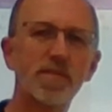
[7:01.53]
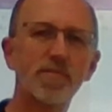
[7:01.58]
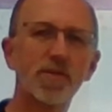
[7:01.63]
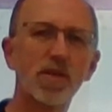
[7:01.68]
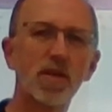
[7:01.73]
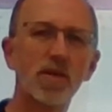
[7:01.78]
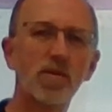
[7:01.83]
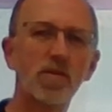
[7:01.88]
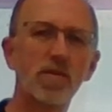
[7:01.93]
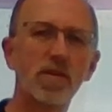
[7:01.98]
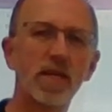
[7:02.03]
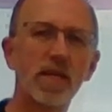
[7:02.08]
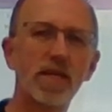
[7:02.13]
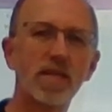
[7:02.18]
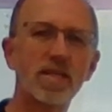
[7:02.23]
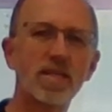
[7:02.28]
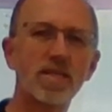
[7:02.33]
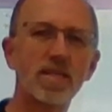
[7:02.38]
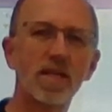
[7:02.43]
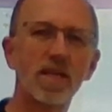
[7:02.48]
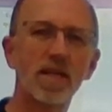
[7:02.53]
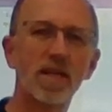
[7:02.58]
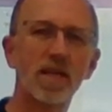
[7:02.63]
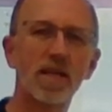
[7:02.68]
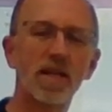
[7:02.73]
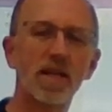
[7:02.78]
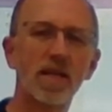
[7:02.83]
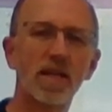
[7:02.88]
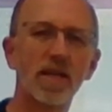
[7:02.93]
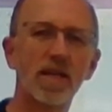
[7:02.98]
of you
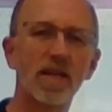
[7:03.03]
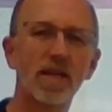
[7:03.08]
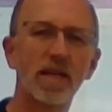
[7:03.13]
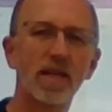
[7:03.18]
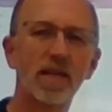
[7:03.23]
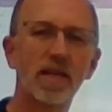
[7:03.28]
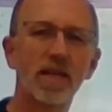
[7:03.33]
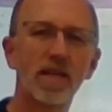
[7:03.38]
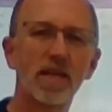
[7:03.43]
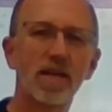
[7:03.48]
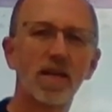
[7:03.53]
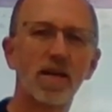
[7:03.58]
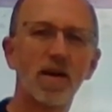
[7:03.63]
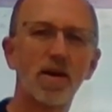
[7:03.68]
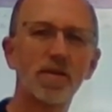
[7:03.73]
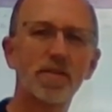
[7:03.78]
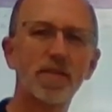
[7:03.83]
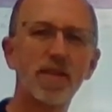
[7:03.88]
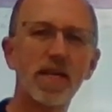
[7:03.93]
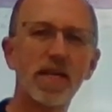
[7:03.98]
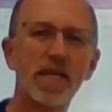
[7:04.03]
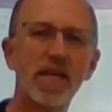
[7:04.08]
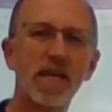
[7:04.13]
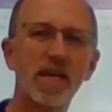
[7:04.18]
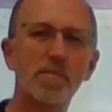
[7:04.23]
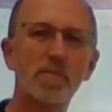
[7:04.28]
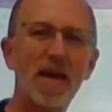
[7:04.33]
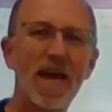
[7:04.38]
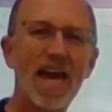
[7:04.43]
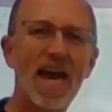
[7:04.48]
that are
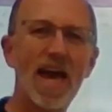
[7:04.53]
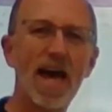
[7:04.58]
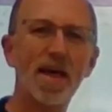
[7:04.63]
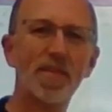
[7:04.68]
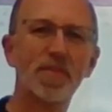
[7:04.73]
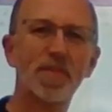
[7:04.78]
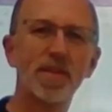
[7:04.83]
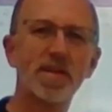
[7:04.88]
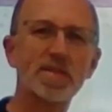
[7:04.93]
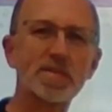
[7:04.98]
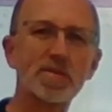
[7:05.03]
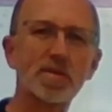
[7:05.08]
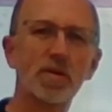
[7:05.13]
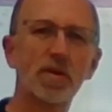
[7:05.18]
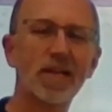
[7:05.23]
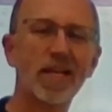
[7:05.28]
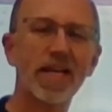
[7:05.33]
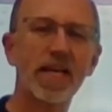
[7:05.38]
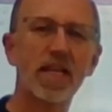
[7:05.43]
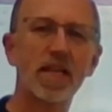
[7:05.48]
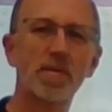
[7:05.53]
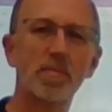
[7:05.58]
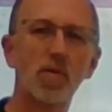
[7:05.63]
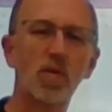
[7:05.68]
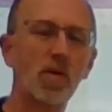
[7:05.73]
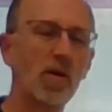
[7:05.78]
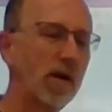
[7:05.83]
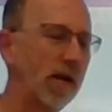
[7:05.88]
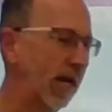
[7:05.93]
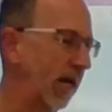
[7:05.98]
thinking math this early in the
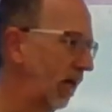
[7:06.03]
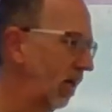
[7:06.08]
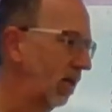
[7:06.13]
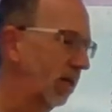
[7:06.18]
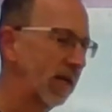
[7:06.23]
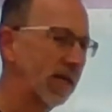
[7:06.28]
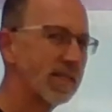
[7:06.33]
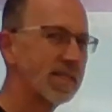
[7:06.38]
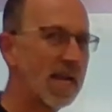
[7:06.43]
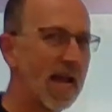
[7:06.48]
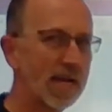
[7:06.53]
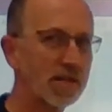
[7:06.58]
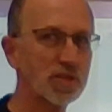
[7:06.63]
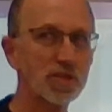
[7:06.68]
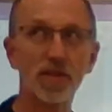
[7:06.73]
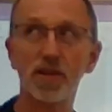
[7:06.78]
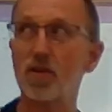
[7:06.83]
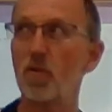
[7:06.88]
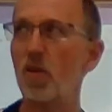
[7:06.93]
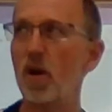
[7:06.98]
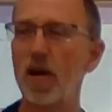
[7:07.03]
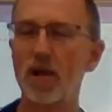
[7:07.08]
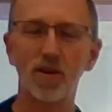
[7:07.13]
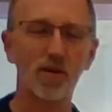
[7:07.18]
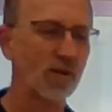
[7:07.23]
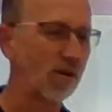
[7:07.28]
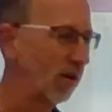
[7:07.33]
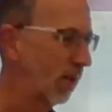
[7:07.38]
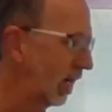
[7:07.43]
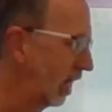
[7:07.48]
morning, it's actually quite
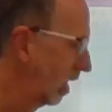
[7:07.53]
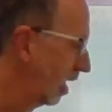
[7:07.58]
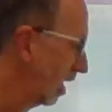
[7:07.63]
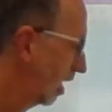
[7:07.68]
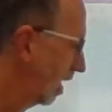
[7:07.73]
early,